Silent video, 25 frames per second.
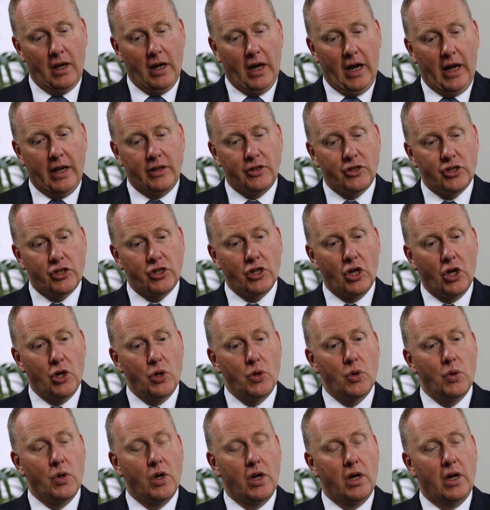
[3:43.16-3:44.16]
And
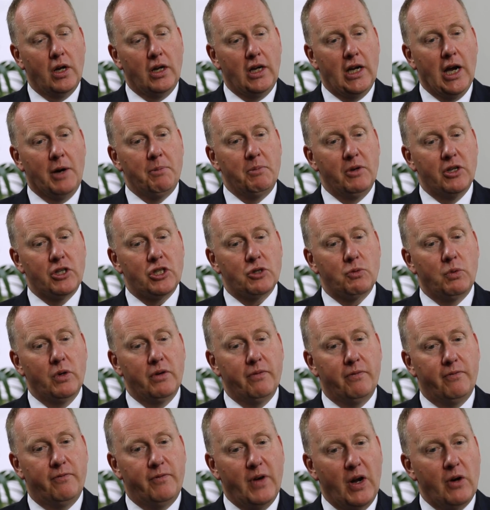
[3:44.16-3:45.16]
so governments were
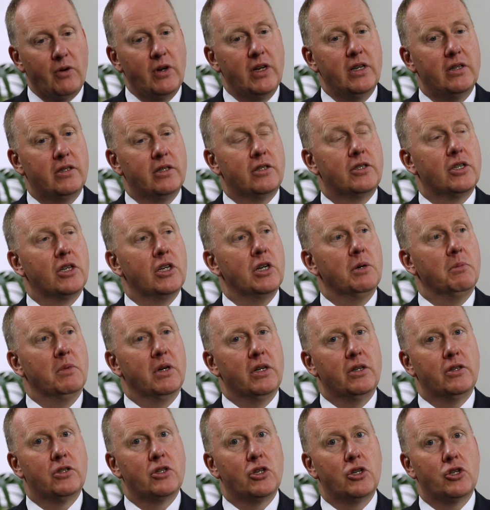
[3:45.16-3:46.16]
very
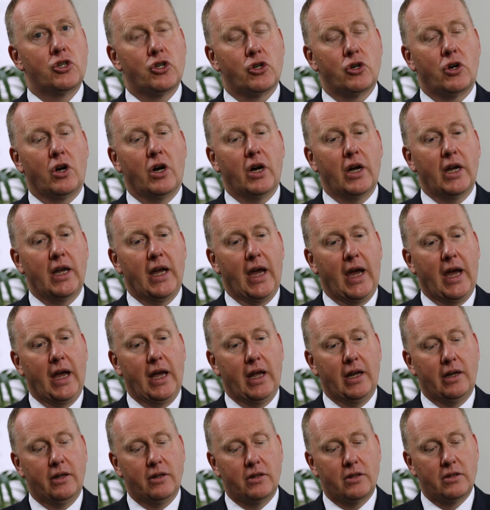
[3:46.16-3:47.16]
determined to try
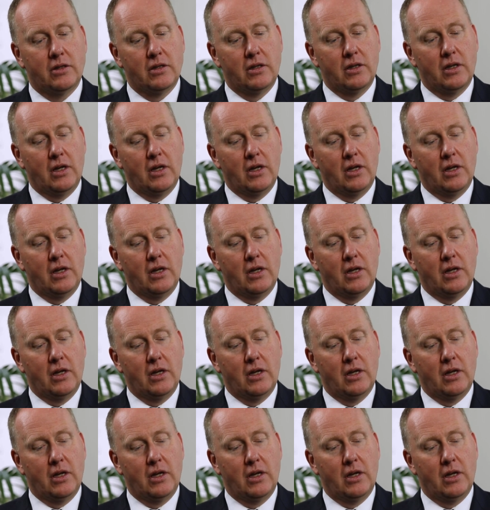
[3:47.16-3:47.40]
and